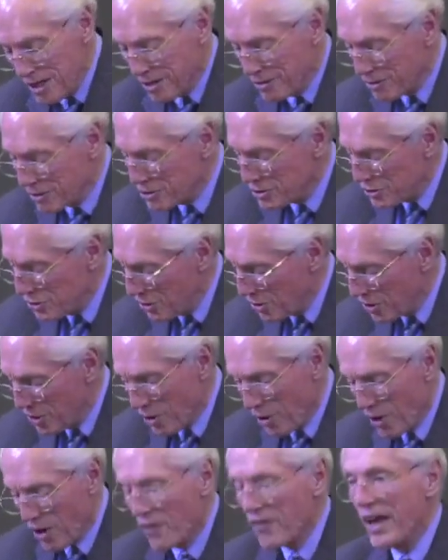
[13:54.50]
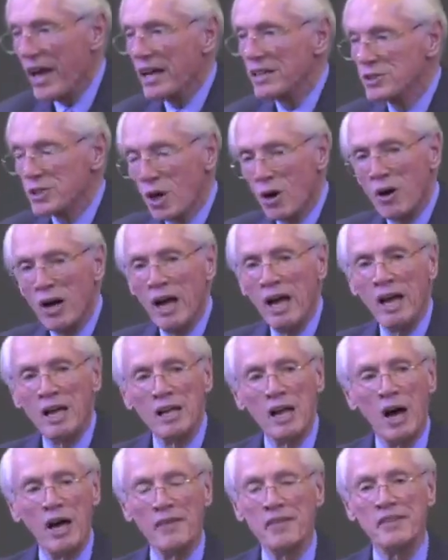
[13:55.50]
understood all that. So,
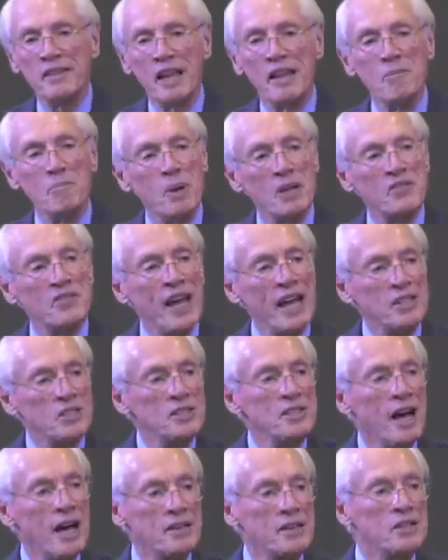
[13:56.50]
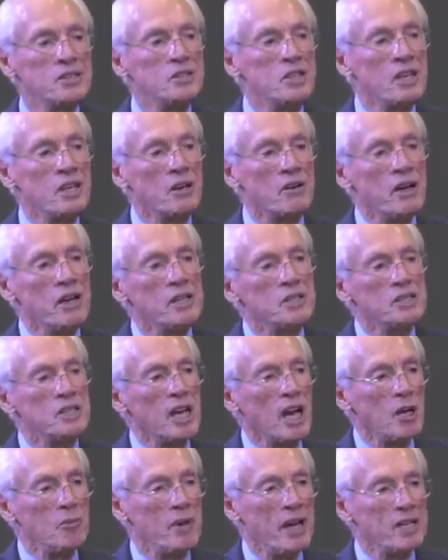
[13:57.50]
but that's not the
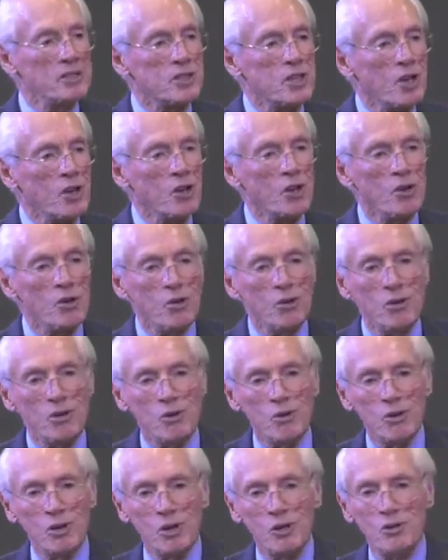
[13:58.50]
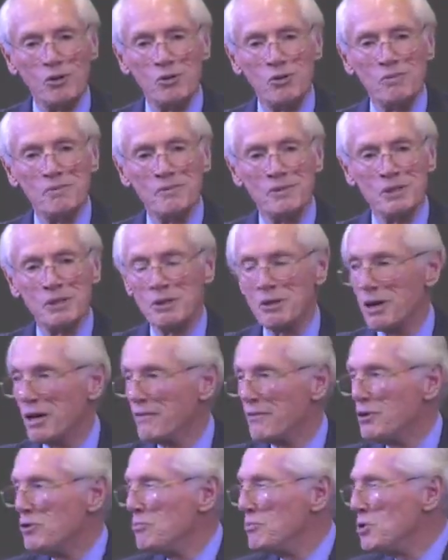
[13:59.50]
generation I'm asking you
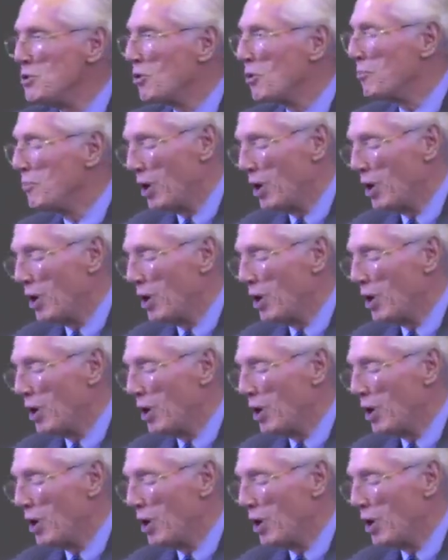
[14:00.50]
of whom you are